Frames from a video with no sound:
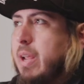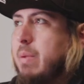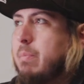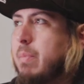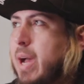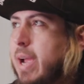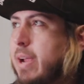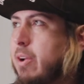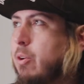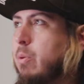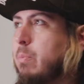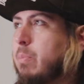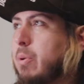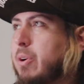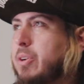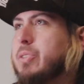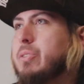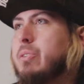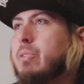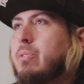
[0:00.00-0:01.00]
my own
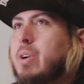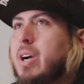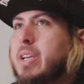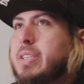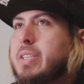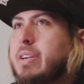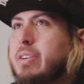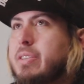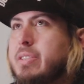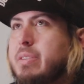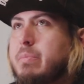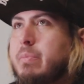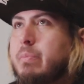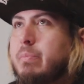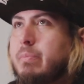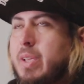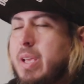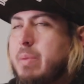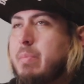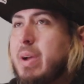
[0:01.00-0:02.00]
personal crosshairs,
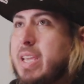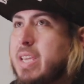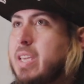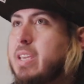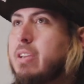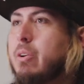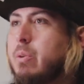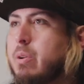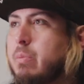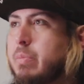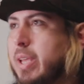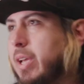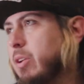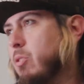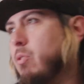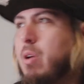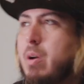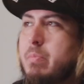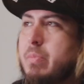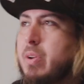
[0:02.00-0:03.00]
in my ego to be
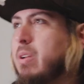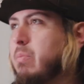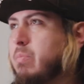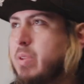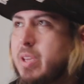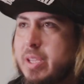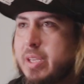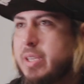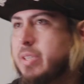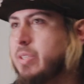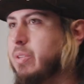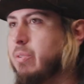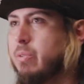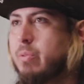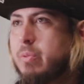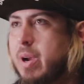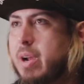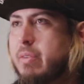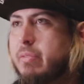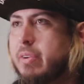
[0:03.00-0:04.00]
like, oh, I'm going to be this or
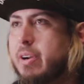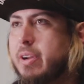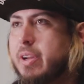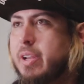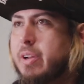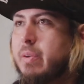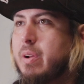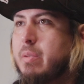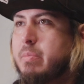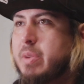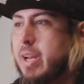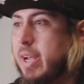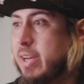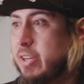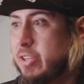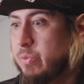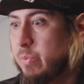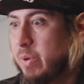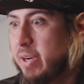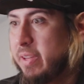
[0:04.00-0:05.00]
whoever. You know what I mean? I
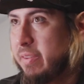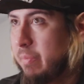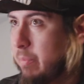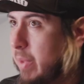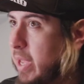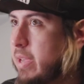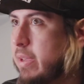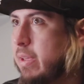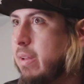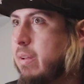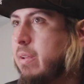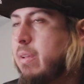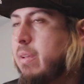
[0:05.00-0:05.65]
just wanted to make it.